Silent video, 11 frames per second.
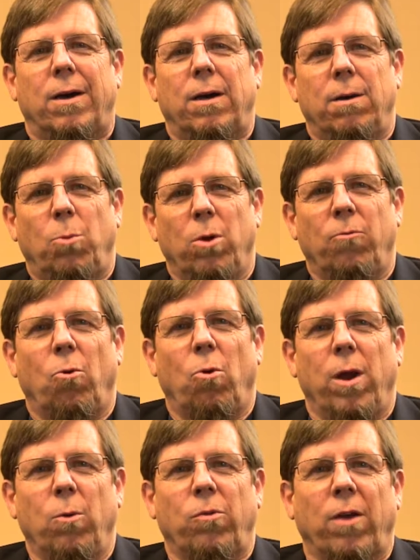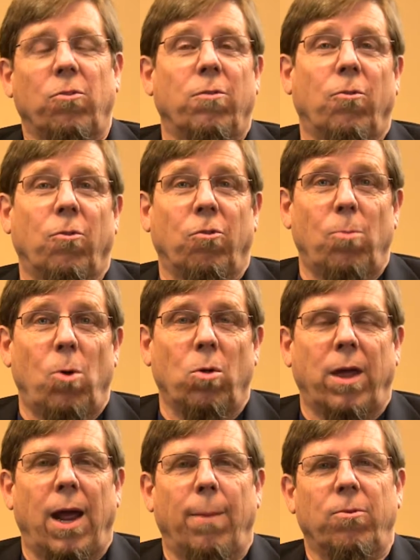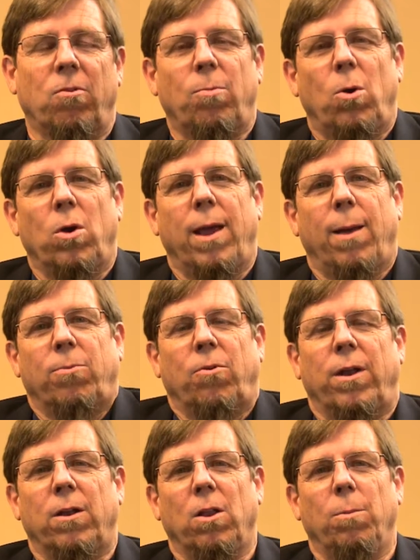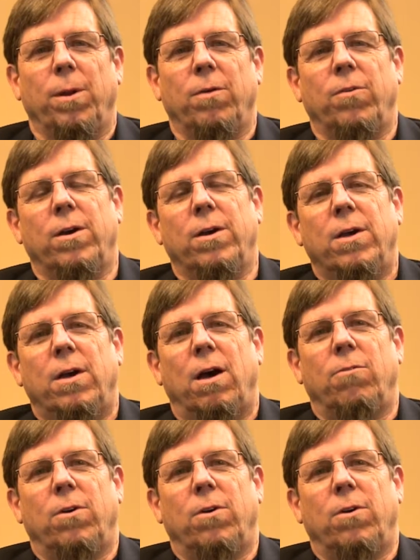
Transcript: 0.48 was actually for small caps, and small caps are getting a little bit of a